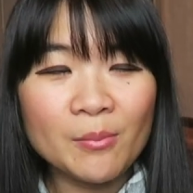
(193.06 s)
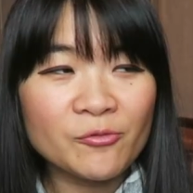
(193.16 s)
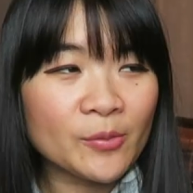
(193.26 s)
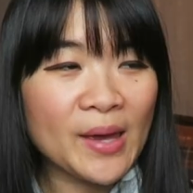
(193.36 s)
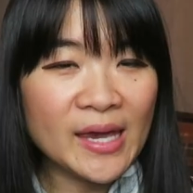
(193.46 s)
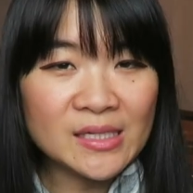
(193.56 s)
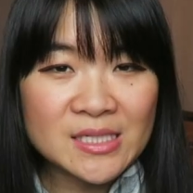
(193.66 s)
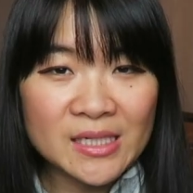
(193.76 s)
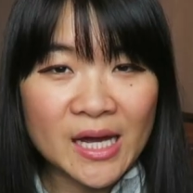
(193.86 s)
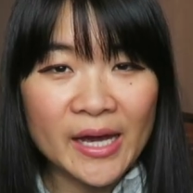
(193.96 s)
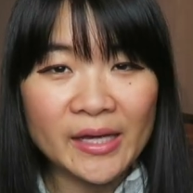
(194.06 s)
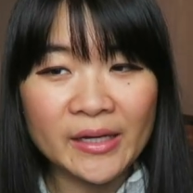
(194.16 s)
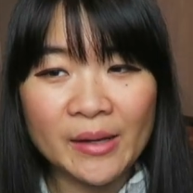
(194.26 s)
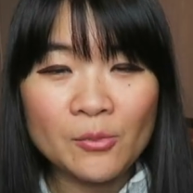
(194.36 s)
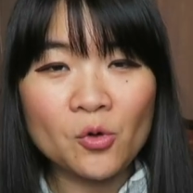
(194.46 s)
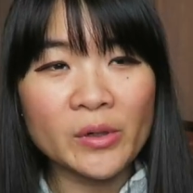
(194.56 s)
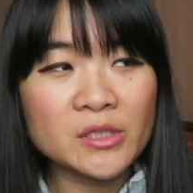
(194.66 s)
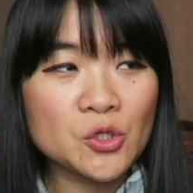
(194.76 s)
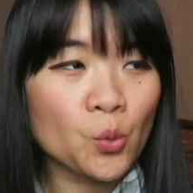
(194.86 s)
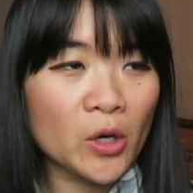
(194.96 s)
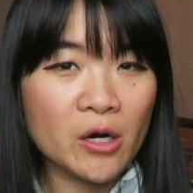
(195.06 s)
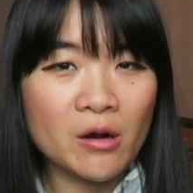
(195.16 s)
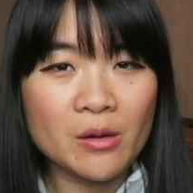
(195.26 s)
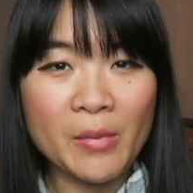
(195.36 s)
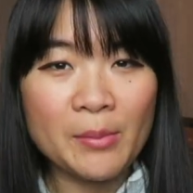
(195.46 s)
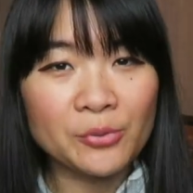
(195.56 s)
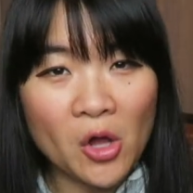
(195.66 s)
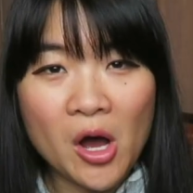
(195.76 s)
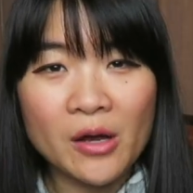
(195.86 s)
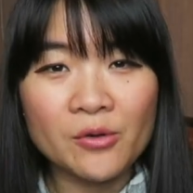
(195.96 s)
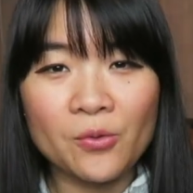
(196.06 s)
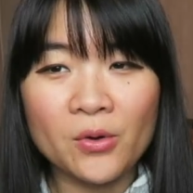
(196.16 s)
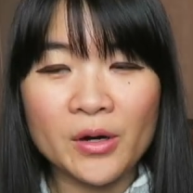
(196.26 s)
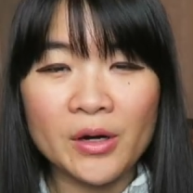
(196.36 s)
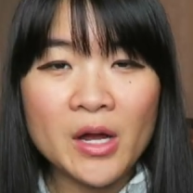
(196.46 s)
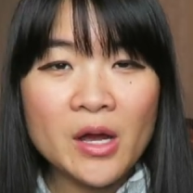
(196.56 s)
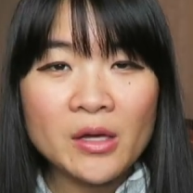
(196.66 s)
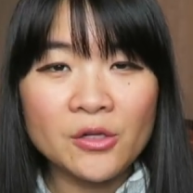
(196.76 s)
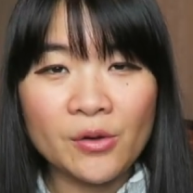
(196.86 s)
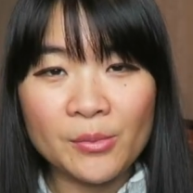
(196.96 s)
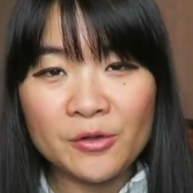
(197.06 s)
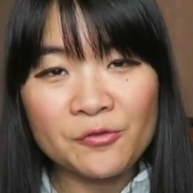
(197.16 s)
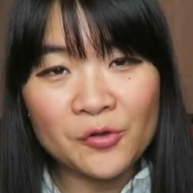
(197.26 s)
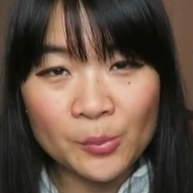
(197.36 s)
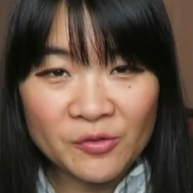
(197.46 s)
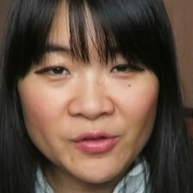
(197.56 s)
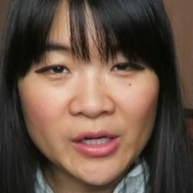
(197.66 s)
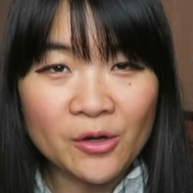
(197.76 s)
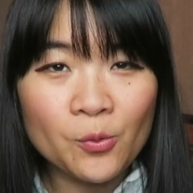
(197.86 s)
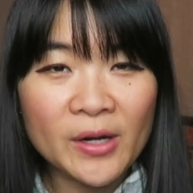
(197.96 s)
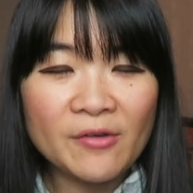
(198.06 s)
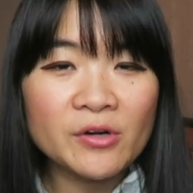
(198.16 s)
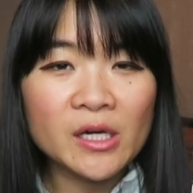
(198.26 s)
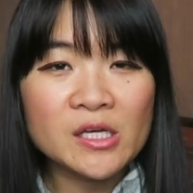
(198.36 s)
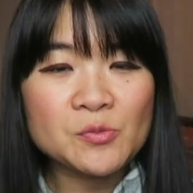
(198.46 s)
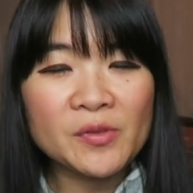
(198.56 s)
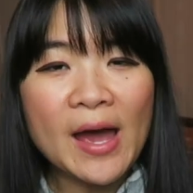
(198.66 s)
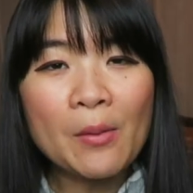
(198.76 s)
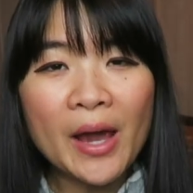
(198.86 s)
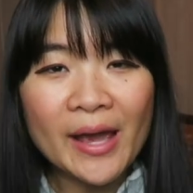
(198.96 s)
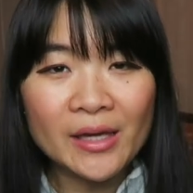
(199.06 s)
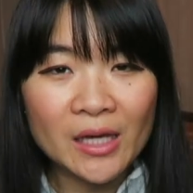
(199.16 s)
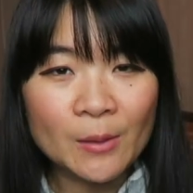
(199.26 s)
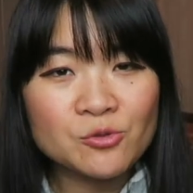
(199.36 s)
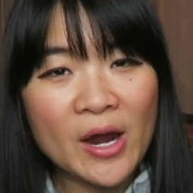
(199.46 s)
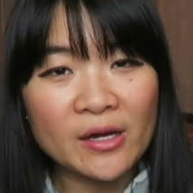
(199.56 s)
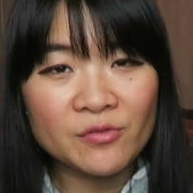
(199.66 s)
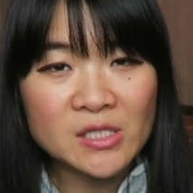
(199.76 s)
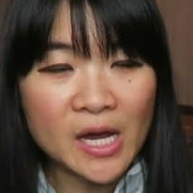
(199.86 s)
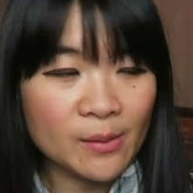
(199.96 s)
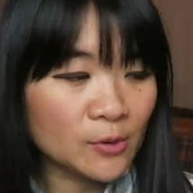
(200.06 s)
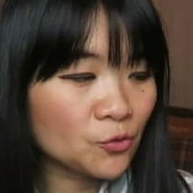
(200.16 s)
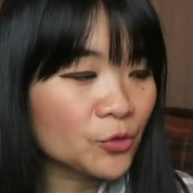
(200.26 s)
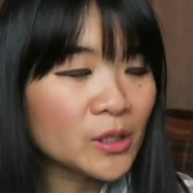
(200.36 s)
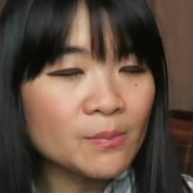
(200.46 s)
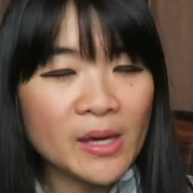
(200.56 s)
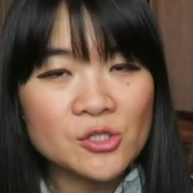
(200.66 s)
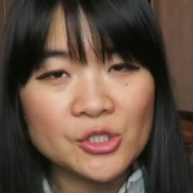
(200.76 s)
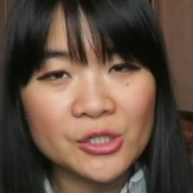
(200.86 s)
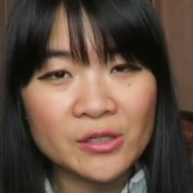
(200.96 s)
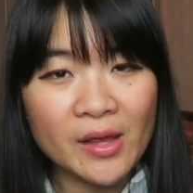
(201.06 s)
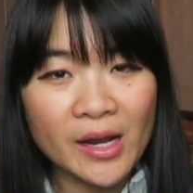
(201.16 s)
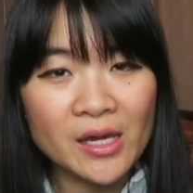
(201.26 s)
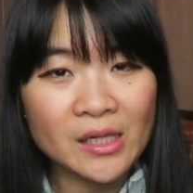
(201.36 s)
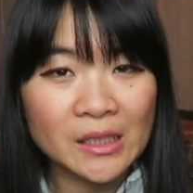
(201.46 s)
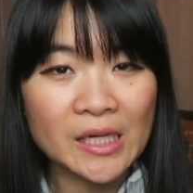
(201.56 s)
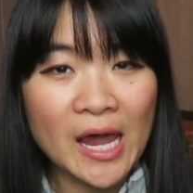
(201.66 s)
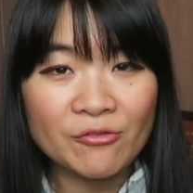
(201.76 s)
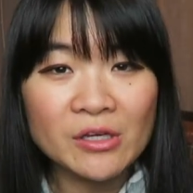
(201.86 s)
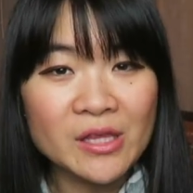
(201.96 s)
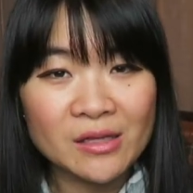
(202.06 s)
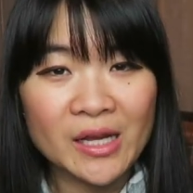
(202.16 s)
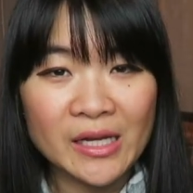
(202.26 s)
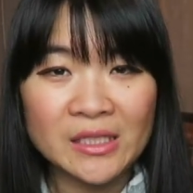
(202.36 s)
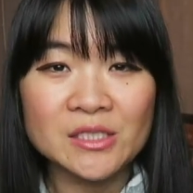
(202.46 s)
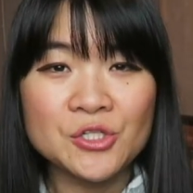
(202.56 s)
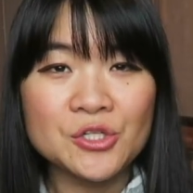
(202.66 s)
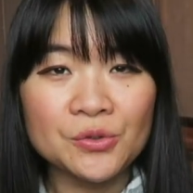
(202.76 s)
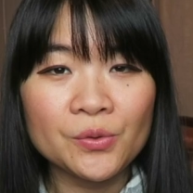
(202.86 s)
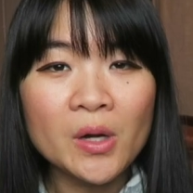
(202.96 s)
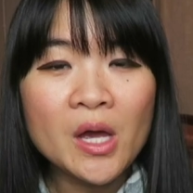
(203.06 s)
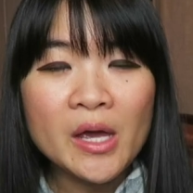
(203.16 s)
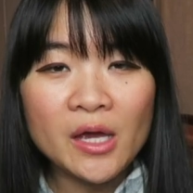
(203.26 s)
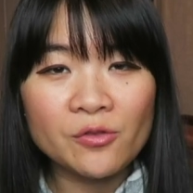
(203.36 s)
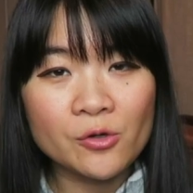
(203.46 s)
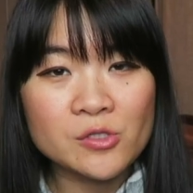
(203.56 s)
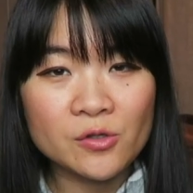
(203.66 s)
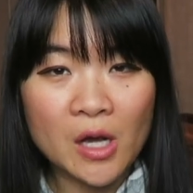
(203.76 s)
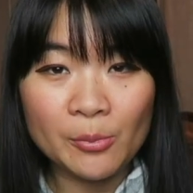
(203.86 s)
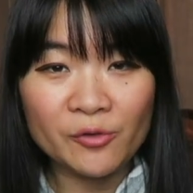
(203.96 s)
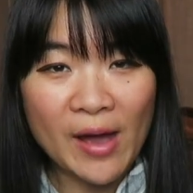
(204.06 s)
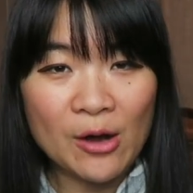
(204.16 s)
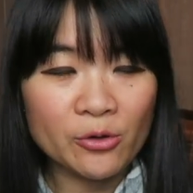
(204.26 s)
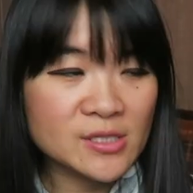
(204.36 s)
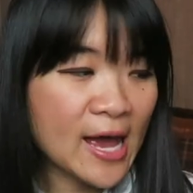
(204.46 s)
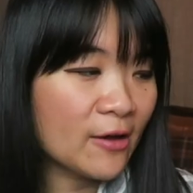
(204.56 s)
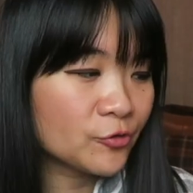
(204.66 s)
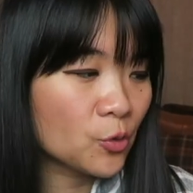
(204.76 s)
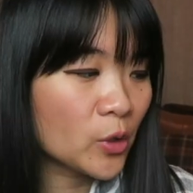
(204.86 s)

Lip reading: From 8 to 9, I'm going to work on my blog, or, you know, I'm gonna film a video, whatever it is. But that way I can keep track of the time and really make sure that I get in everything that I need to do in those couple of hours after